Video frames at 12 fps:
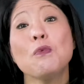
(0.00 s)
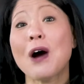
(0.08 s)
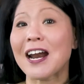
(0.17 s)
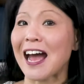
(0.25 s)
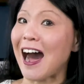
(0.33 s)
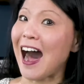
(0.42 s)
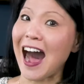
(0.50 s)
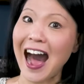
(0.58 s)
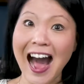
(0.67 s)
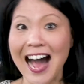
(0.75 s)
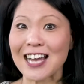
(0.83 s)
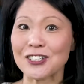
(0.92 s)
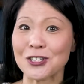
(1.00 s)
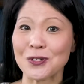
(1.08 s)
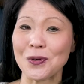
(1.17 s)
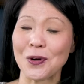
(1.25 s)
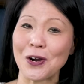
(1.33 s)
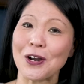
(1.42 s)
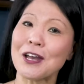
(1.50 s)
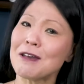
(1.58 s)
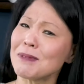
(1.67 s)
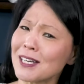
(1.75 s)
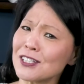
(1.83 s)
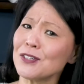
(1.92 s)
want a high score
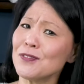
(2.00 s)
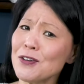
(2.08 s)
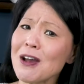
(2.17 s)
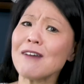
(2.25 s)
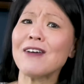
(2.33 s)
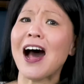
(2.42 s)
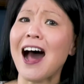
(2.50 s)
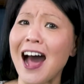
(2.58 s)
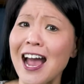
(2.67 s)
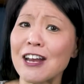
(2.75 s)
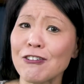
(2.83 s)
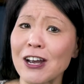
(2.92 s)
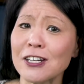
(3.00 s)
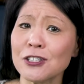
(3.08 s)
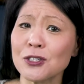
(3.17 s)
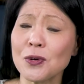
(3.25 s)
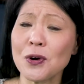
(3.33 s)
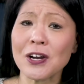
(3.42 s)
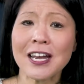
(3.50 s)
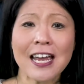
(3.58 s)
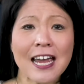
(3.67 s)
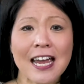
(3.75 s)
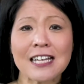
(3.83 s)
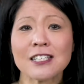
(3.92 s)
because if you have a high credit score,
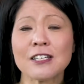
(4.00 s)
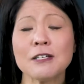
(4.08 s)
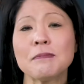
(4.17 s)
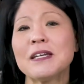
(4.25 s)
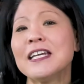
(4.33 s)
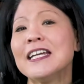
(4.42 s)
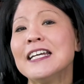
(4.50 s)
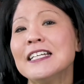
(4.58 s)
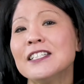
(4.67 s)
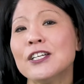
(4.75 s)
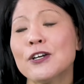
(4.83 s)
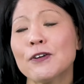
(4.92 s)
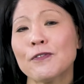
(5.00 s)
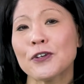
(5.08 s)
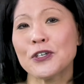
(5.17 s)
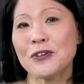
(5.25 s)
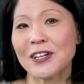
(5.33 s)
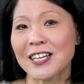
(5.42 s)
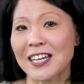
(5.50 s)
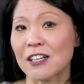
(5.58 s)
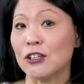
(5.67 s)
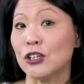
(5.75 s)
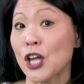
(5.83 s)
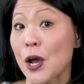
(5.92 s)
it's going to be easier for you to get
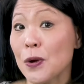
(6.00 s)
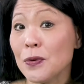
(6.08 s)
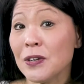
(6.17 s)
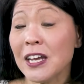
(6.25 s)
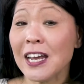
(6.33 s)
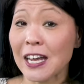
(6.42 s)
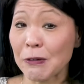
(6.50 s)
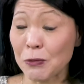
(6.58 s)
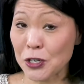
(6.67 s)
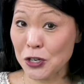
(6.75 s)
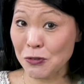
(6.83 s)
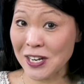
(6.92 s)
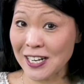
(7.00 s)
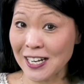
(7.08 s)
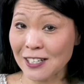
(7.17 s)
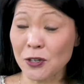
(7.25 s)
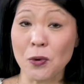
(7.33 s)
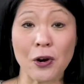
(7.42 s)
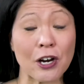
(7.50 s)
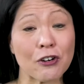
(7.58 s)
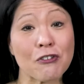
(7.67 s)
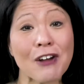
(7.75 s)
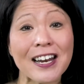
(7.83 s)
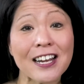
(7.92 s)
a loan when you need it or a
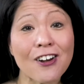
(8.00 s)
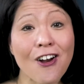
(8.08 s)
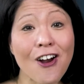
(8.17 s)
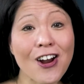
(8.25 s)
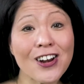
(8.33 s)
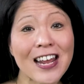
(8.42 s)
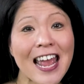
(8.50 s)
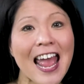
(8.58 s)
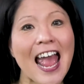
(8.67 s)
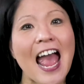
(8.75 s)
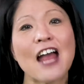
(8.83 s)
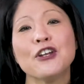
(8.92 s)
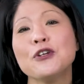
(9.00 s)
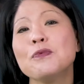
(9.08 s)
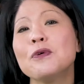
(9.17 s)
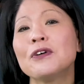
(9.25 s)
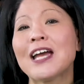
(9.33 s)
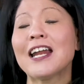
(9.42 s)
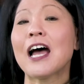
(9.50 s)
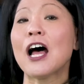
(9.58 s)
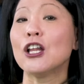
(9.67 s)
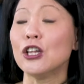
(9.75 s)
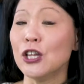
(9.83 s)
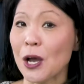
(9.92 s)
credit card, and you will get
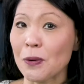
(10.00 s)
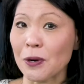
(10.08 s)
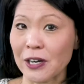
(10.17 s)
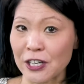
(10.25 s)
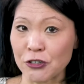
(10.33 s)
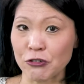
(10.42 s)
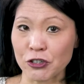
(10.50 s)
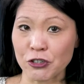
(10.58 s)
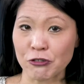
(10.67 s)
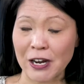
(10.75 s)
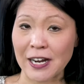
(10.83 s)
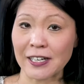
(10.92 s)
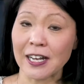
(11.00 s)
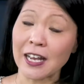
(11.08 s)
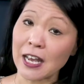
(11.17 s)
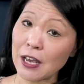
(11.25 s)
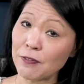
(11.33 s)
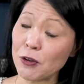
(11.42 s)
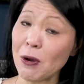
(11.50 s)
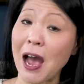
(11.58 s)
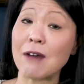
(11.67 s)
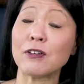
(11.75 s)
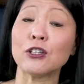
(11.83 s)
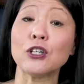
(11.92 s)
a lower interest rate. If you
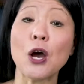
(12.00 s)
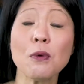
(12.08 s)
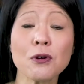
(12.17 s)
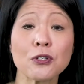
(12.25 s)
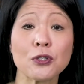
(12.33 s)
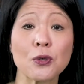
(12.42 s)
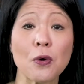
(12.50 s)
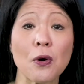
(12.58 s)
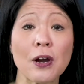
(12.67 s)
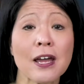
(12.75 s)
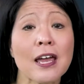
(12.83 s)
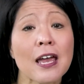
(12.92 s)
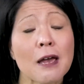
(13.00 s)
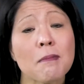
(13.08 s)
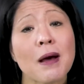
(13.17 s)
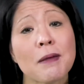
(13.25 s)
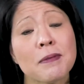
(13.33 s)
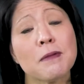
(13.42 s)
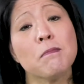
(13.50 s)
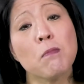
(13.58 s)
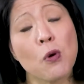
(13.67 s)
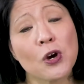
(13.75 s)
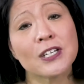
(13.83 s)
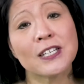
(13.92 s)
have a lower score, it might be
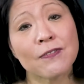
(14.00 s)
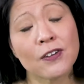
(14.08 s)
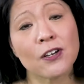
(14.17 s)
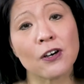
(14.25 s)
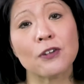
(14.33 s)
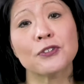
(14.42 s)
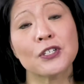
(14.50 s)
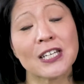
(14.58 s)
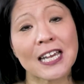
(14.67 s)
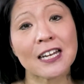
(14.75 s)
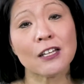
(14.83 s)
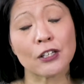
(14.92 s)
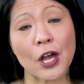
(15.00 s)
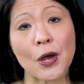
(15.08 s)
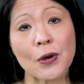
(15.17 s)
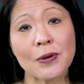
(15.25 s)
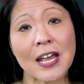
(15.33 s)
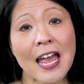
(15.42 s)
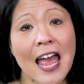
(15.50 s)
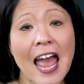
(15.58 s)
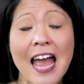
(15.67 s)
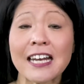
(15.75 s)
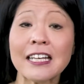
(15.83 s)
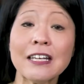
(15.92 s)
more difficult to get a loan,
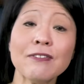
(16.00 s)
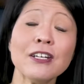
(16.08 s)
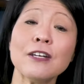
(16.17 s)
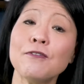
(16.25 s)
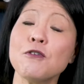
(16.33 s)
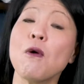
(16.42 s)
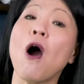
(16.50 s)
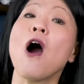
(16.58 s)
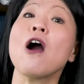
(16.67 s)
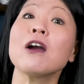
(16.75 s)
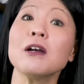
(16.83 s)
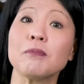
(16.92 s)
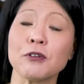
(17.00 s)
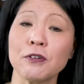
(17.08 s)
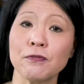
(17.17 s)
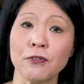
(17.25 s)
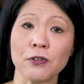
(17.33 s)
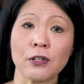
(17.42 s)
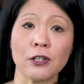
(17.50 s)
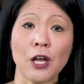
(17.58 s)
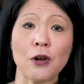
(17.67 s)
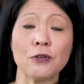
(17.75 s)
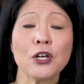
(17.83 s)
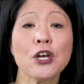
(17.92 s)
and even if you are approved for the
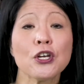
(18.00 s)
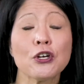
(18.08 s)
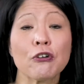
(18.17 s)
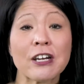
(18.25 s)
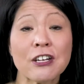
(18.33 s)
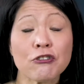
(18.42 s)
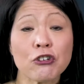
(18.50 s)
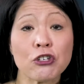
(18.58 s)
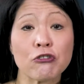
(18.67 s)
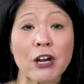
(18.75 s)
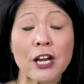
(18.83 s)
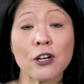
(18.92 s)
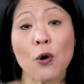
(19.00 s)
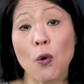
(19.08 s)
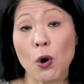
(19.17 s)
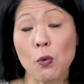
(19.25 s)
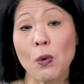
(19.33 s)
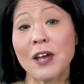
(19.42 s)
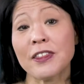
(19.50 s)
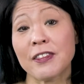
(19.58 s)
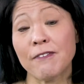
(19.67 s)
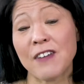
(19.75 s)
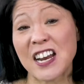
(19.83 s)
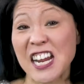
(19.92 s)
loan, your interest rate or what the
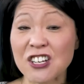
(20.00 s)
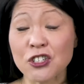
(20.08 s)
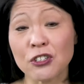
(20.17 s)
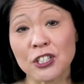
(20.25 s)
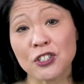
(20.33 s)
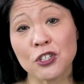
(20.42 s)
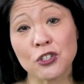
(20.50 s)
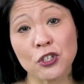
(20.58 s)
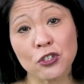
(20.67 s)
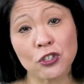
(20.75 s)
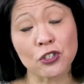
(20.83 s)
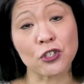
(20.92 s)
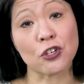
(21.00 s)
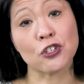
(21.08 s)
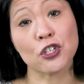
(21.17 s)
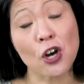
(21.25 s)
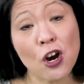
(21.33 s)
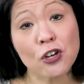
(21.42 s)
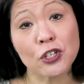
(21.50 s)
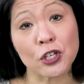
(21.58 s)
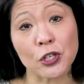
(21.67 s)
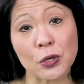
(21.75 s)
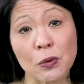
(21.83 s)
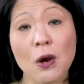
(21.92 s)
financial institutions are charging
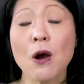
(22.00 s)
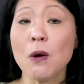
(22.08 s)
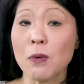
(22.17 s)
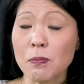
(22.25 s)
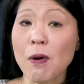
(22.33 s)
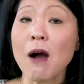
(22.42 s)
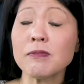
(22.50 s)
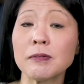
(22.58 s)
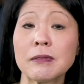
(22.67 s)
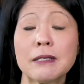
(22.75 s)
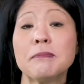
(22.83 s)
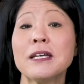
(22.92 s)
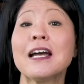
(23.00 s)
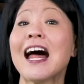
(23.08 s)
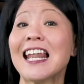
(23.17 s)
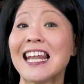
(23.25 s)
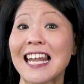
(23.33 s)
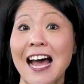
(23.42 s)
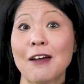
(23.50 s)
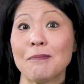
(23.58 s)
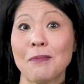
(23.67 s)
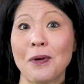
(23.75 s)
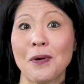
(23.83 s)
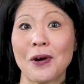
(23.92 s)
you will probably be a lot
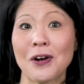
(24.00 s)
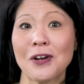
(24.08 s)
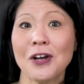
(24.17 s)
more.